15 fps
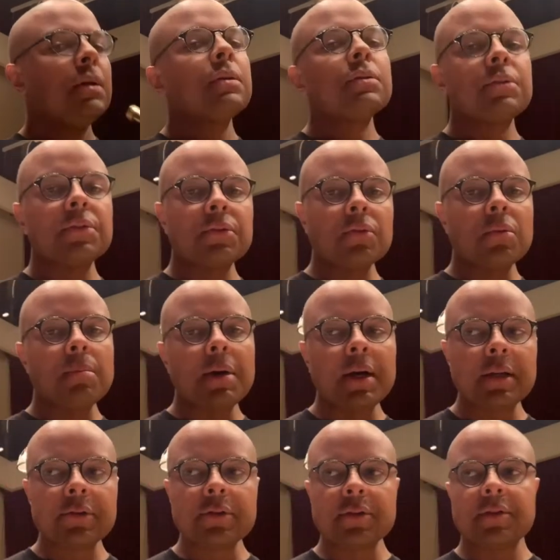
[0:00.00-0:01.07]
just
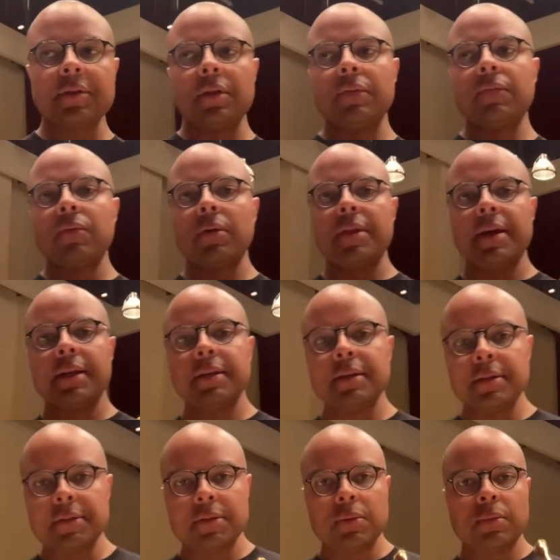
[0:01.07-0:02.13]
remind yourself where that
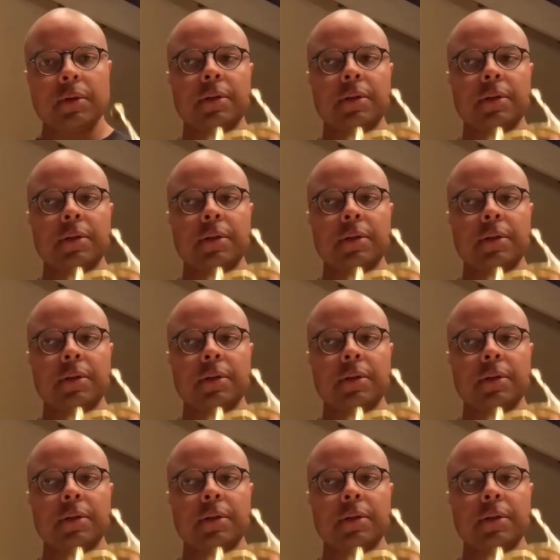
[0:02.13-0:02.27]
is and where